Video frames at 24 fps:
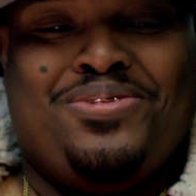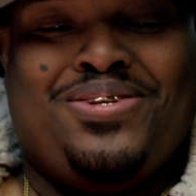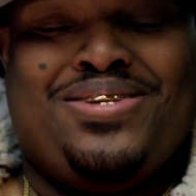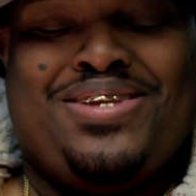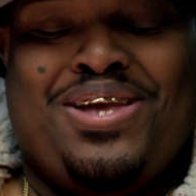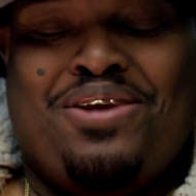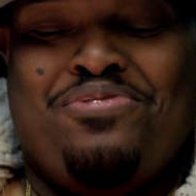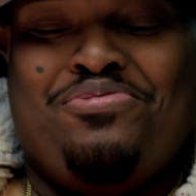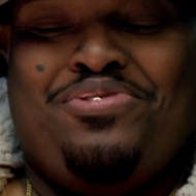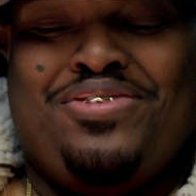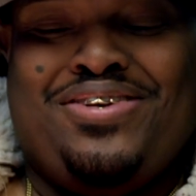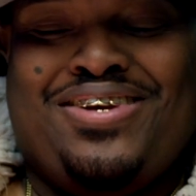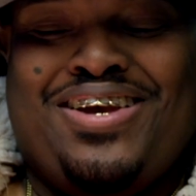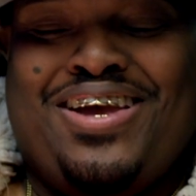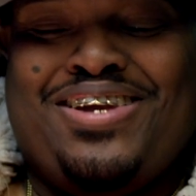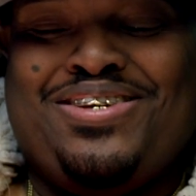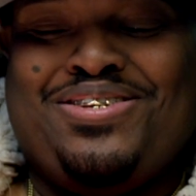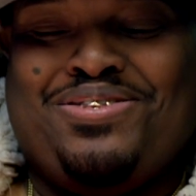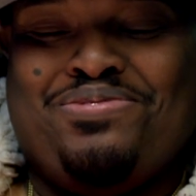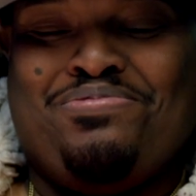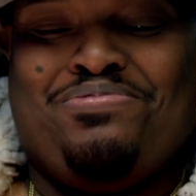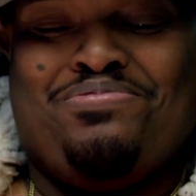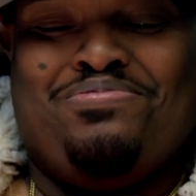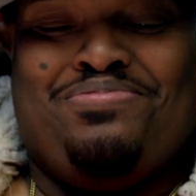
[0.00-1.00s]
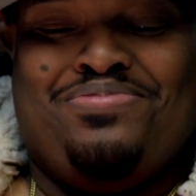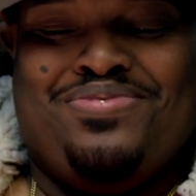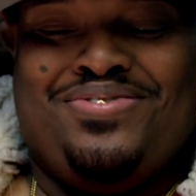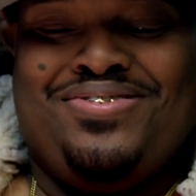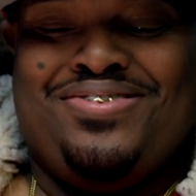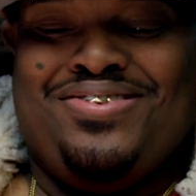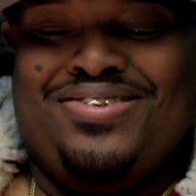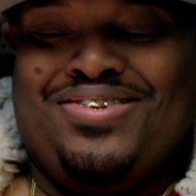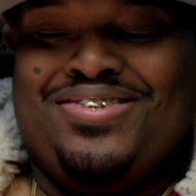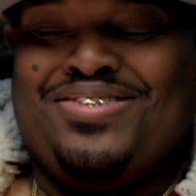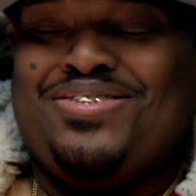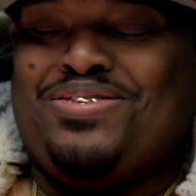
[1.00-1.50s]
We definitely got some
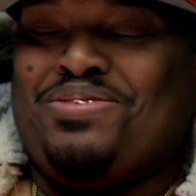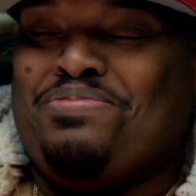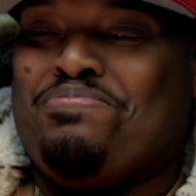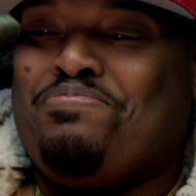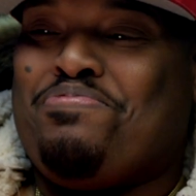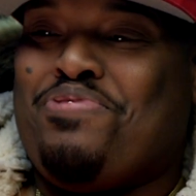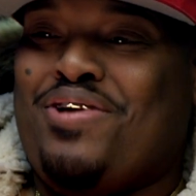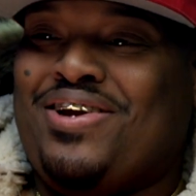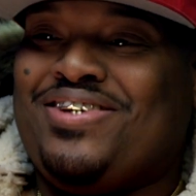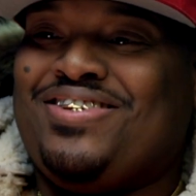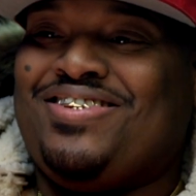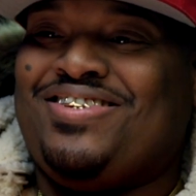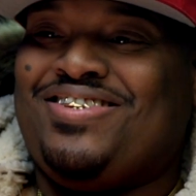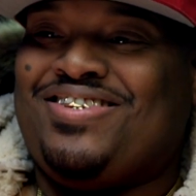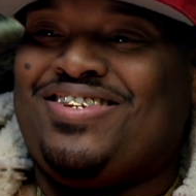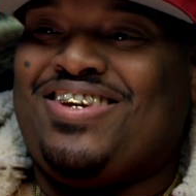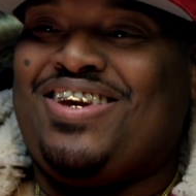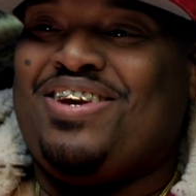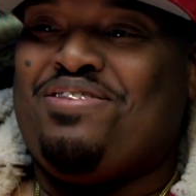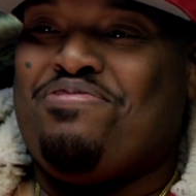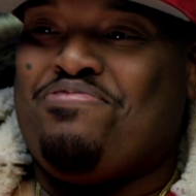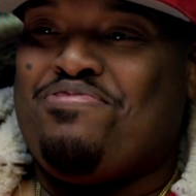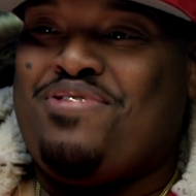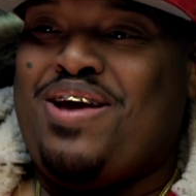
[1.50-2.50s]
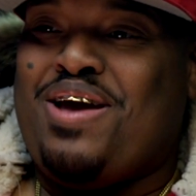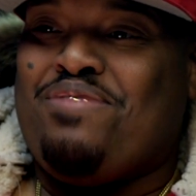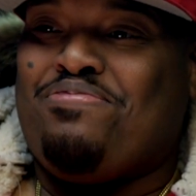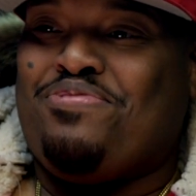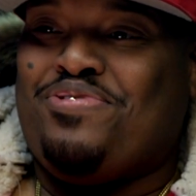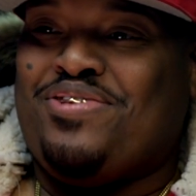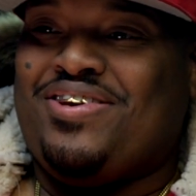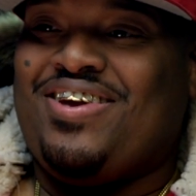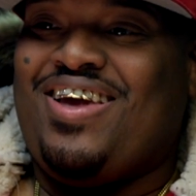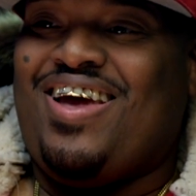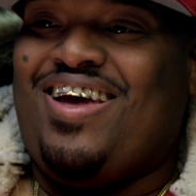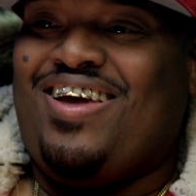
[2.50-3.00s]
presents, gift wrap
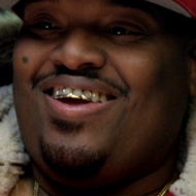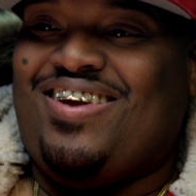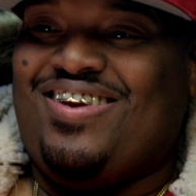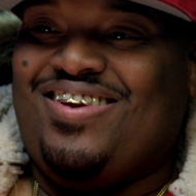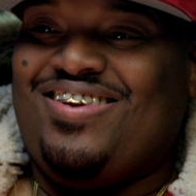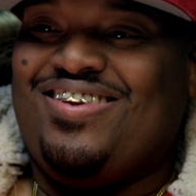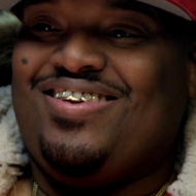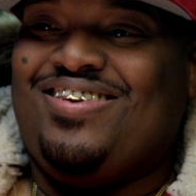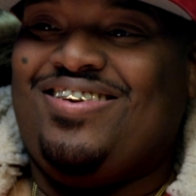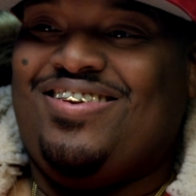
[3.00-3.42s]
for y'all.